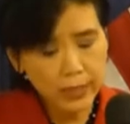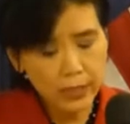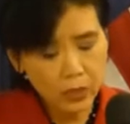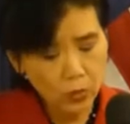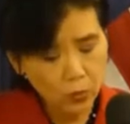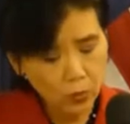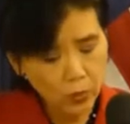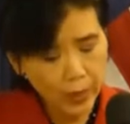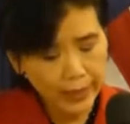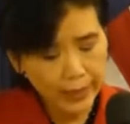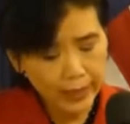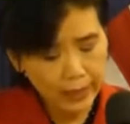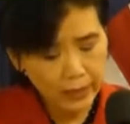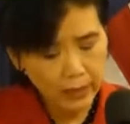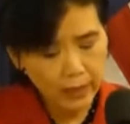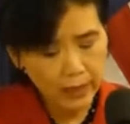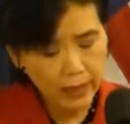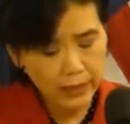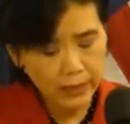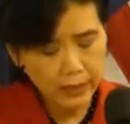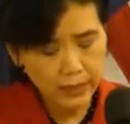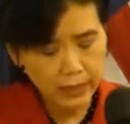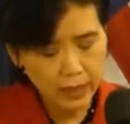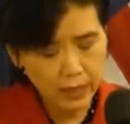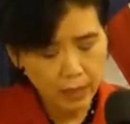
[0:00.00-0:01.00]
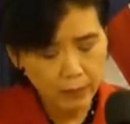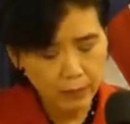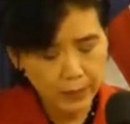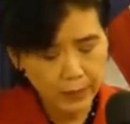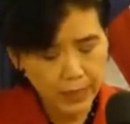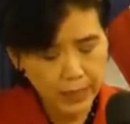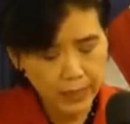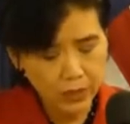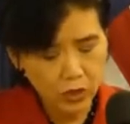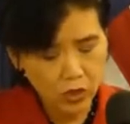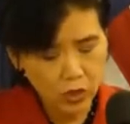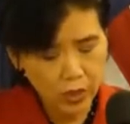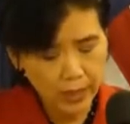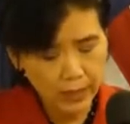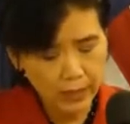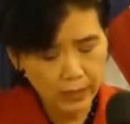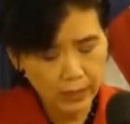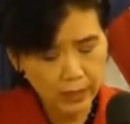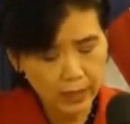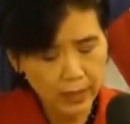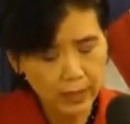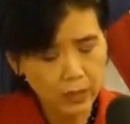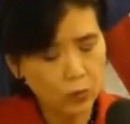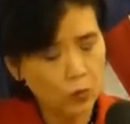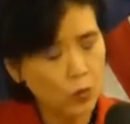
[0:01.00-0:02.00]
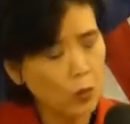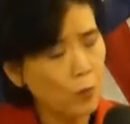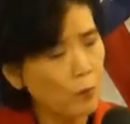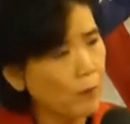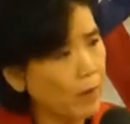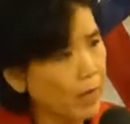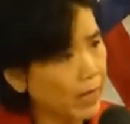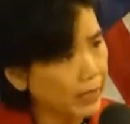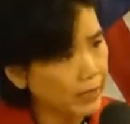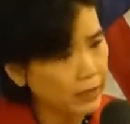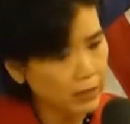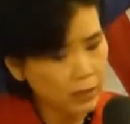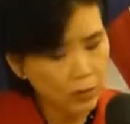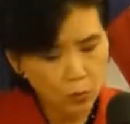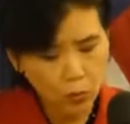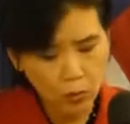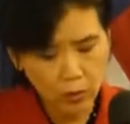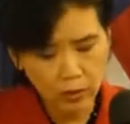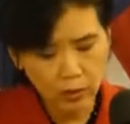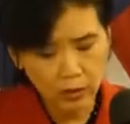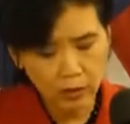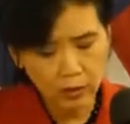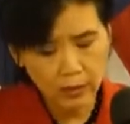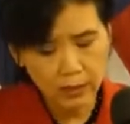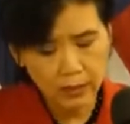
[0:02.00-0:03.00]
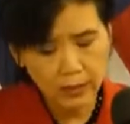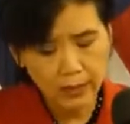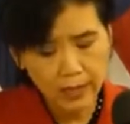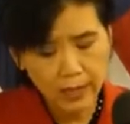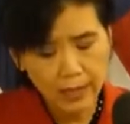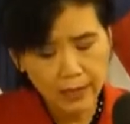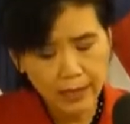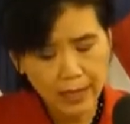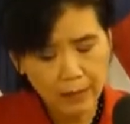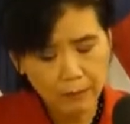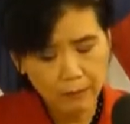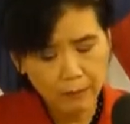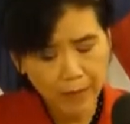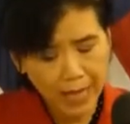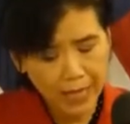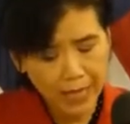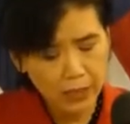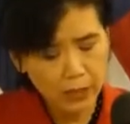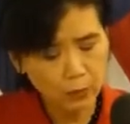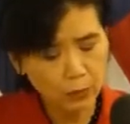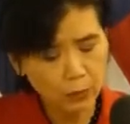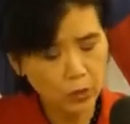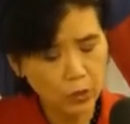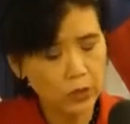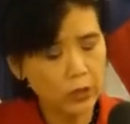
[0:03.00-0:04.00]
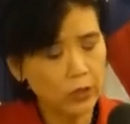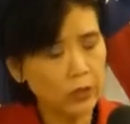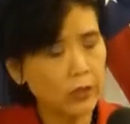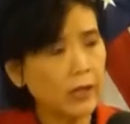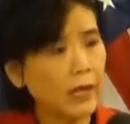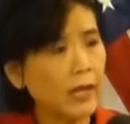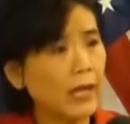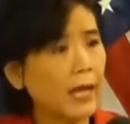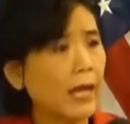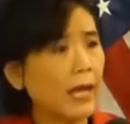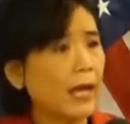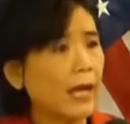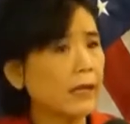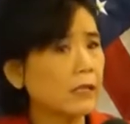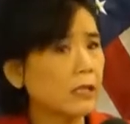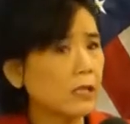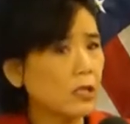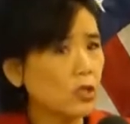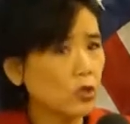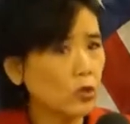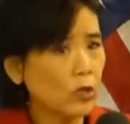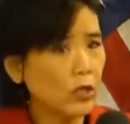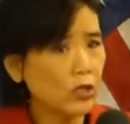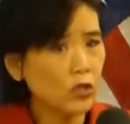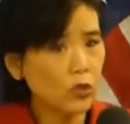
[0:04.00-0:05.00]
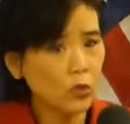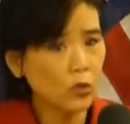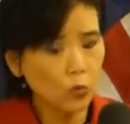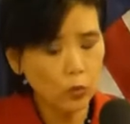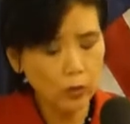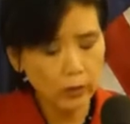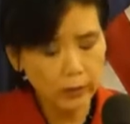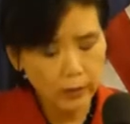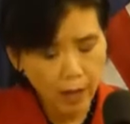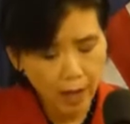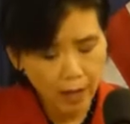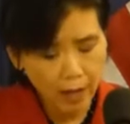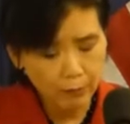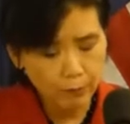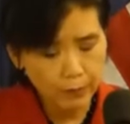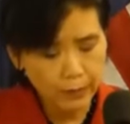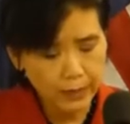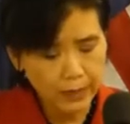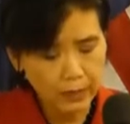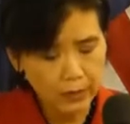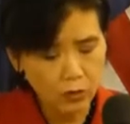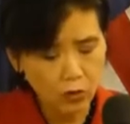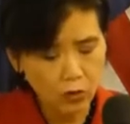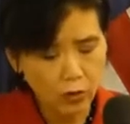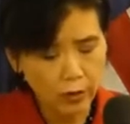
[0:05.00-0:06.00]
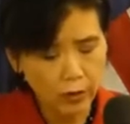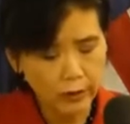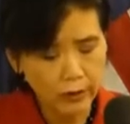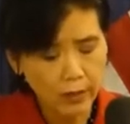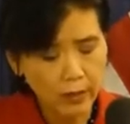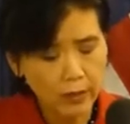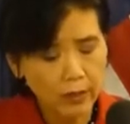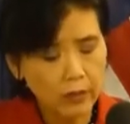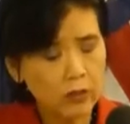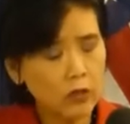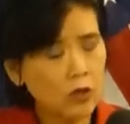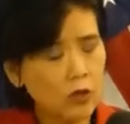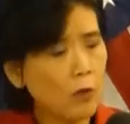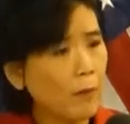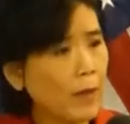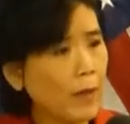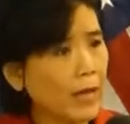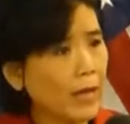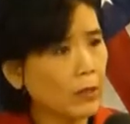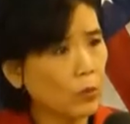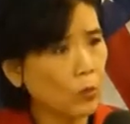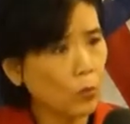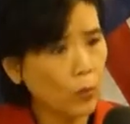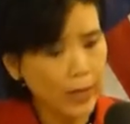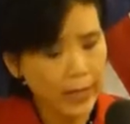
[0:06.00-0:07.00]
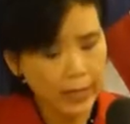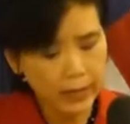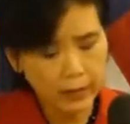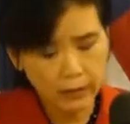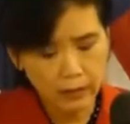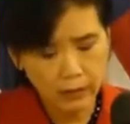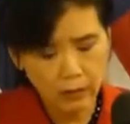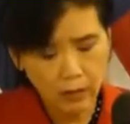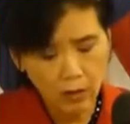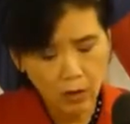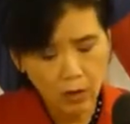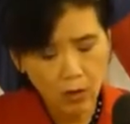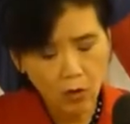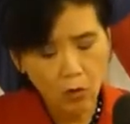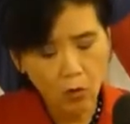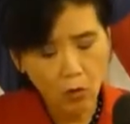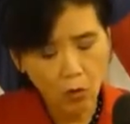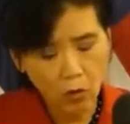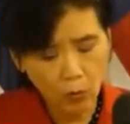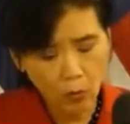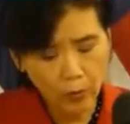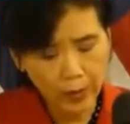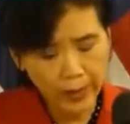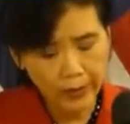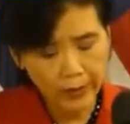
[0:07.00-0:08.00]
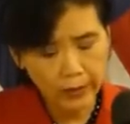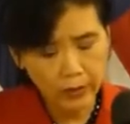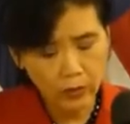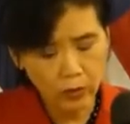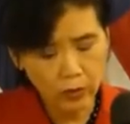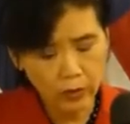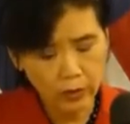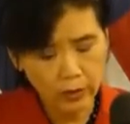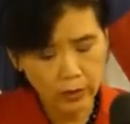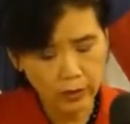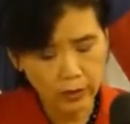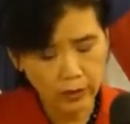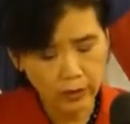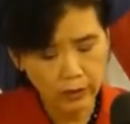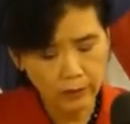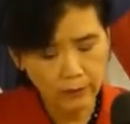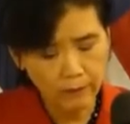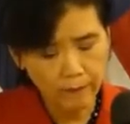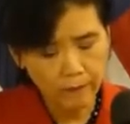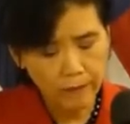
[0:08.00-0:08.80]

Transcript: to recognize the Armenian Genocide and remind the world that mass murder and destruction will not be ignored, no matter when or where it occurred.